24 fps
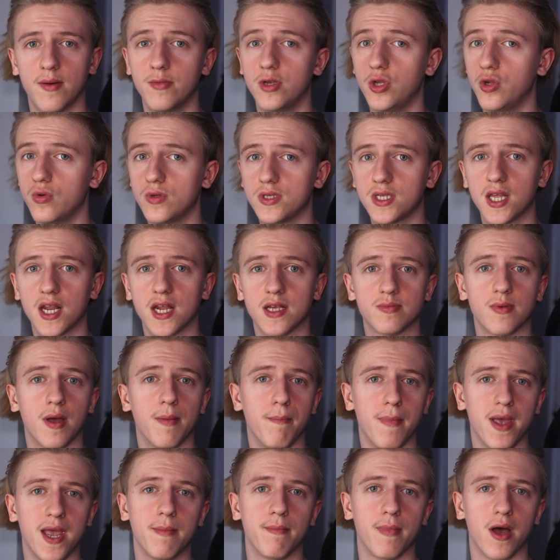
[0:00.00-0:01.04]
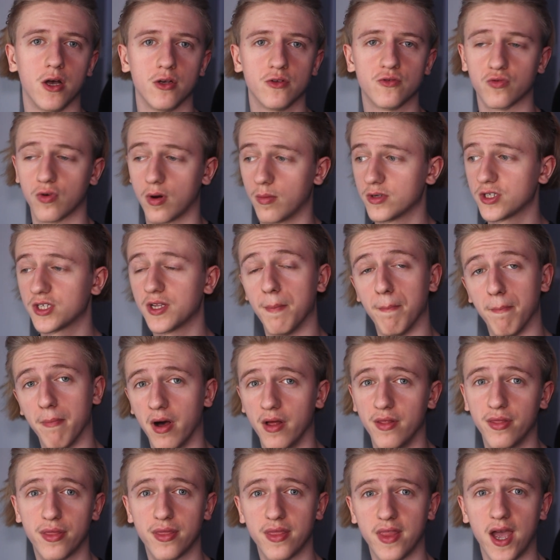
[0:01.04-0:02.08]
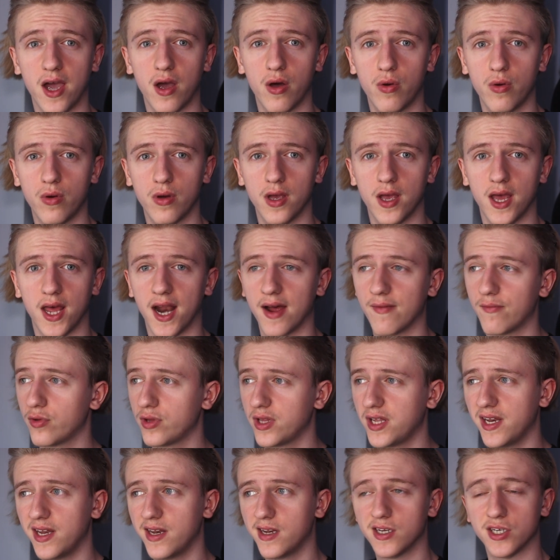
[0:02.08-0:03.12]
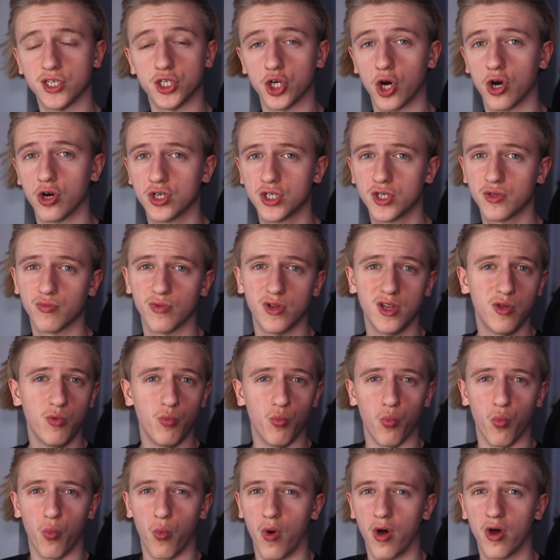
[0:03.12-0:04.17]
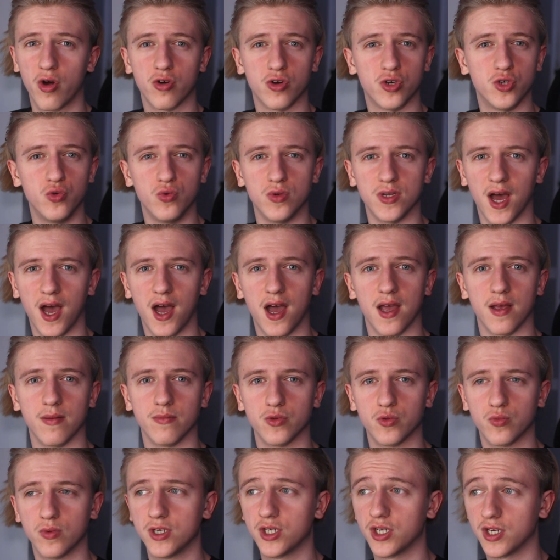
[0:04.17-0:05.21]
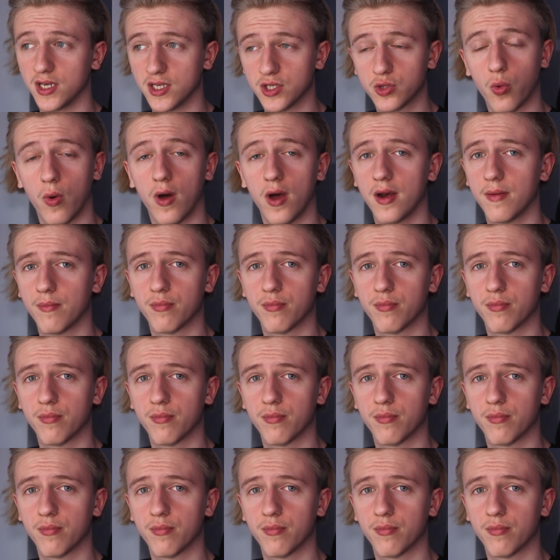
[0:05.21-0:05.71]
I've been using it as my main mouse for almost a month now, and I've only needed to charge it really 1 or 2 times, which is quite